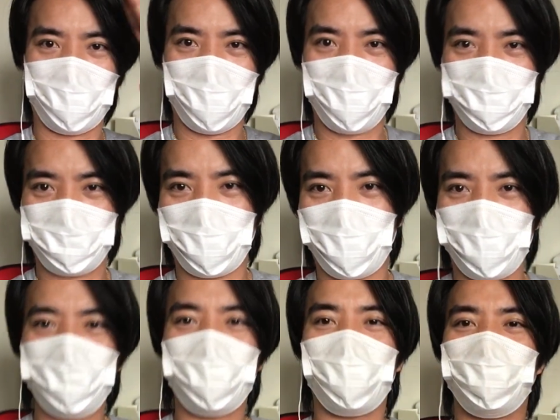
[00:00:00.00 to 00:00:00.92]
gals? How
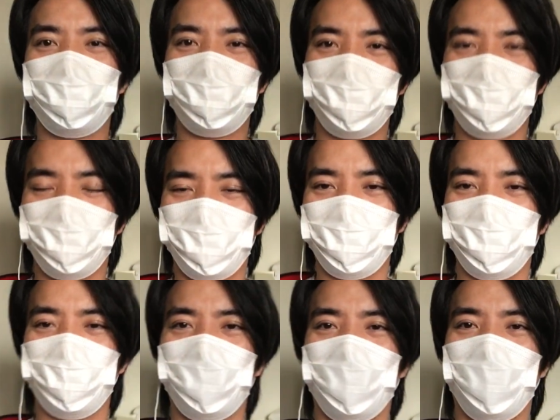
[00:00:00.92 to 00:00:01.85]
are you guys doing?
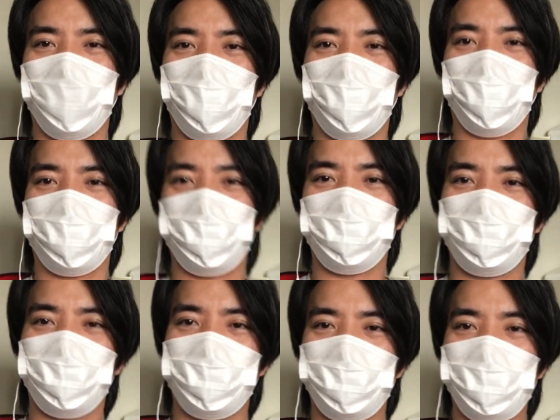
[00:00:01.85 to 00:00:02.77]
Uh,
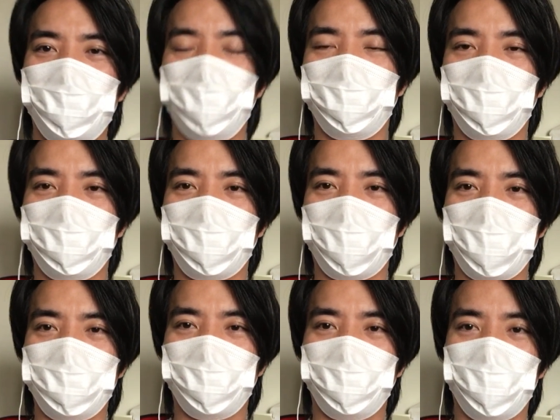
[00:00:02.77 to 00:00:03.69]
this is T from
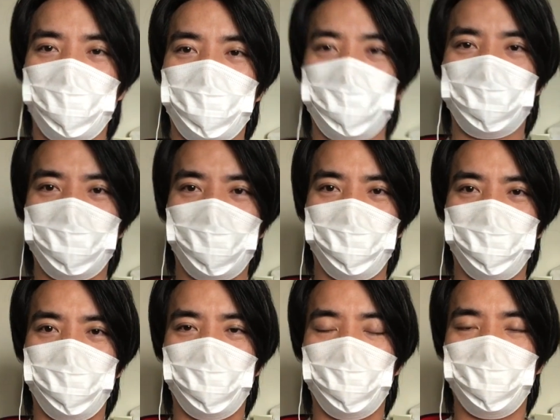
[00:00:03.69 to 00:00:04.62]
Kaizen Focus
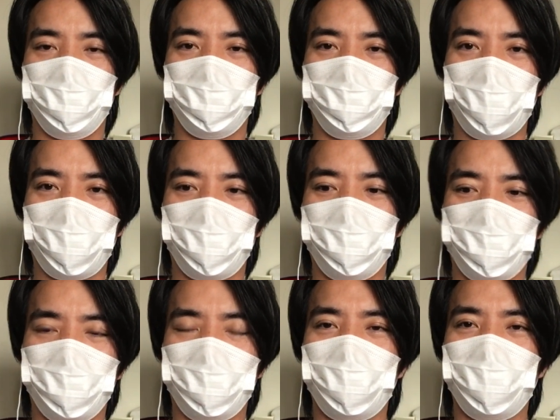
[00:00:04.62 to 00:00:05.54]
TV, back
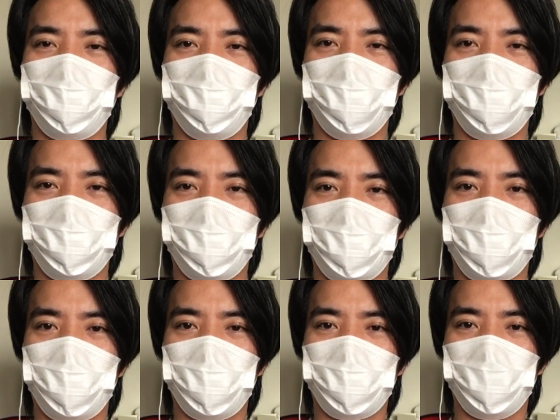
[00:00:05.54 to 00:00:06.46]
with another video
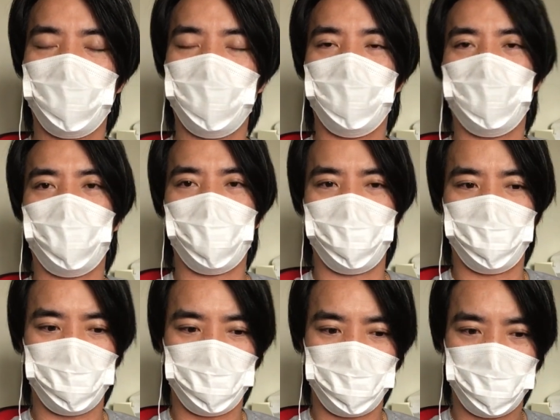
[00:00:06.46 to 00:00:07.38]
log. Uh,
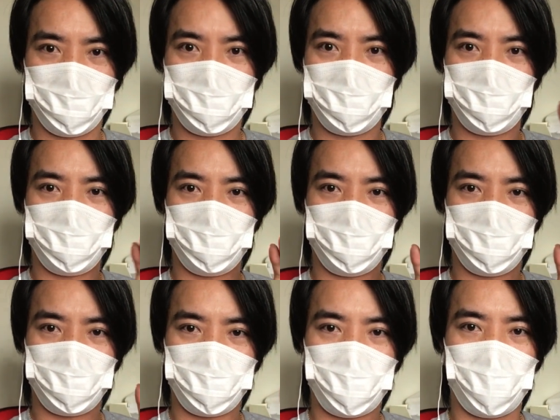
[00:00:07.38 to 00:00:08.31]
this one is
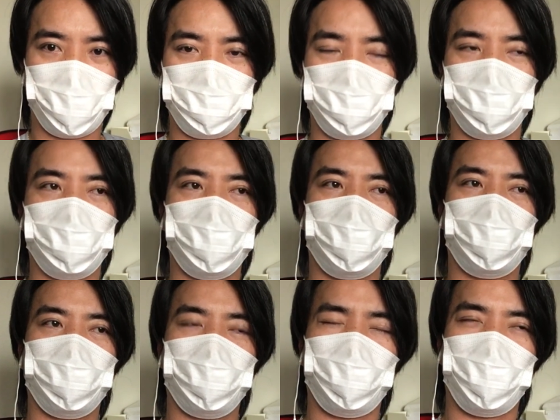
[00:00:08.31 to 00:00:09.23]
actually the,
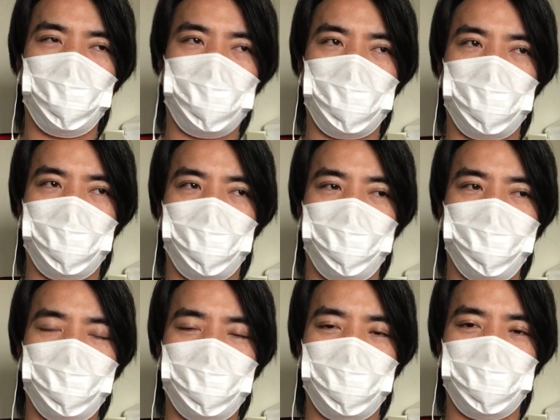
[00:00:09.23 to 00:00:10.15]
the fourth
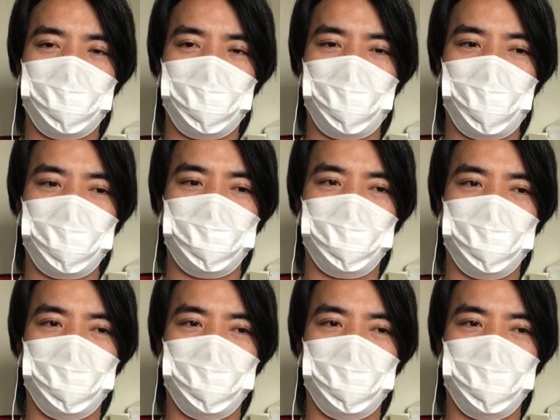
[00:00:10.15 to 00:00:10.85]
week slash,